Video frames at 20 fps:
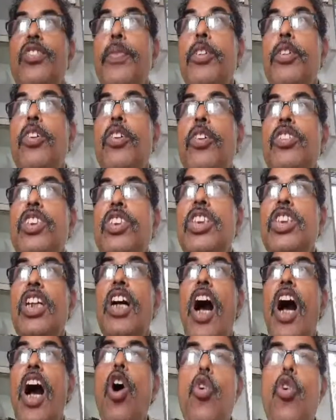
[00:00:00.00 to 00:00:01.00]
have to consider
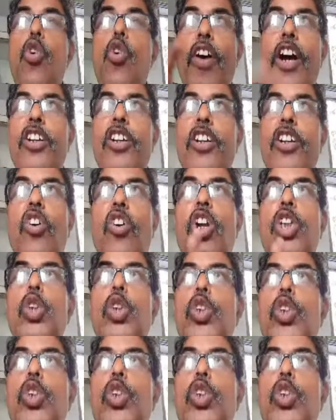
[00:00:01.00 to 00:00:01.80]
how far knowledge you